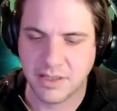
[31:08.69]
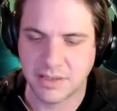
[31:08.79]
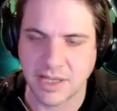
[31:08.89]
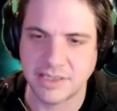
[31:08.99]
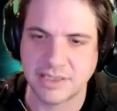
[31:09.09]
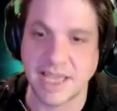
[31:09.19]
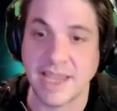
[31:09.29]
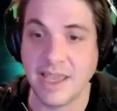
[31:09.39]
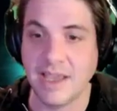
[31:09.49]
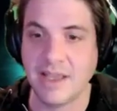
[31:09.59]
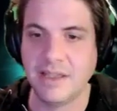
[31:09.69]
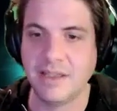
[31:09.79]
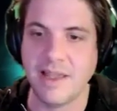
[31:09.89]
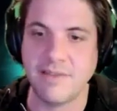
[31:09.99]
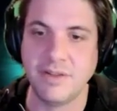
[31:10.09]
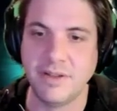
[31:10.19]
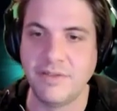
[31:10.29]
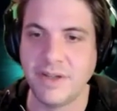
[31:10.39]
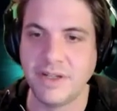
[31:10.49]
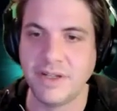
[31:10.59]
It's got psychic level
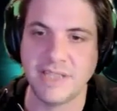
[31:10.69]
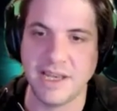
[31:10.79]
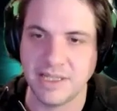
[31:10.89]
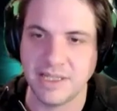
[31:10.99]
of understanding.